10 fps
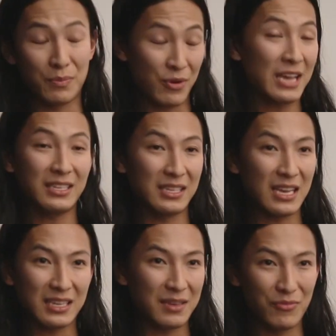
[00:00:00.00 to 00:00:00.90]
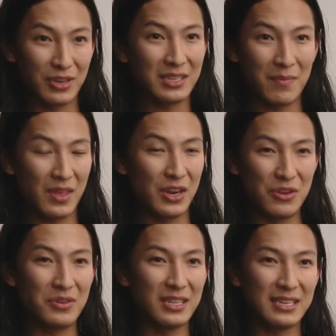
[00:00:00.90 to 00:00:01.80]
surprises us and brings something
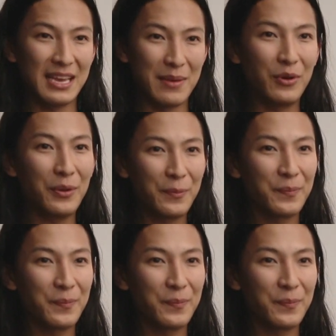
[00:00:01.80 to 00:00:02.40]
new to the table.